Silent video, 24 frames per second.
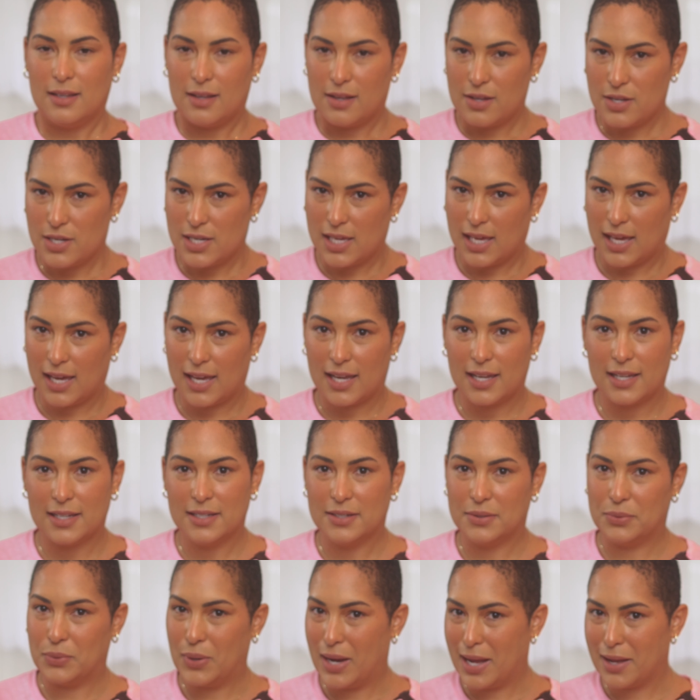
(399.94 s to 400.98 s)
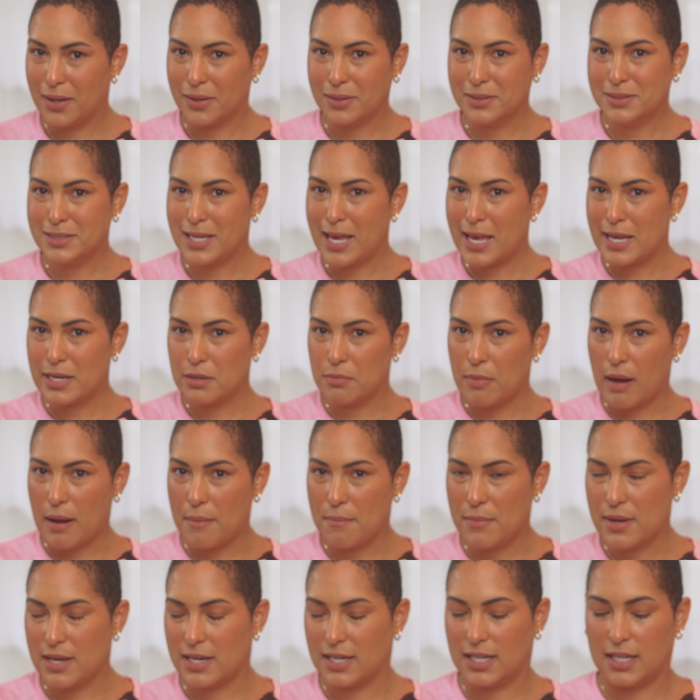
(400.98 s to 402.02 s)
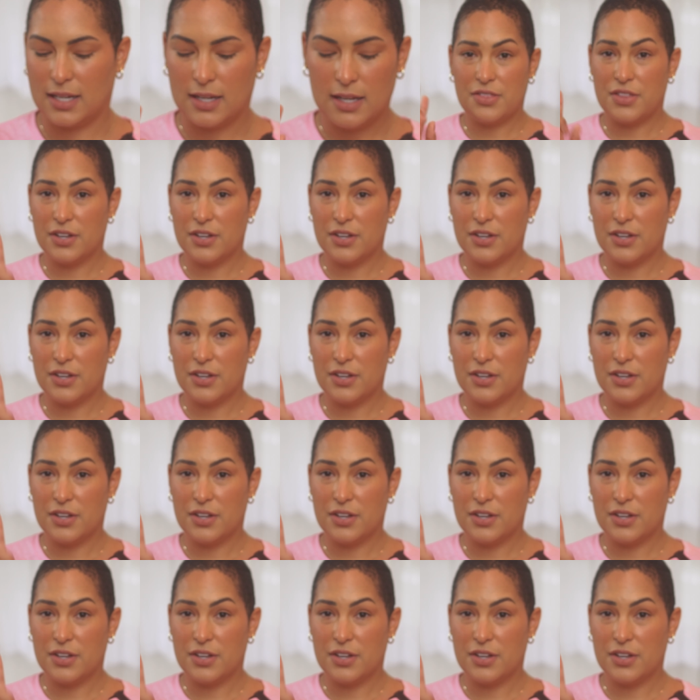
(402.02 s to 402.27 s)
okay, well, take my money.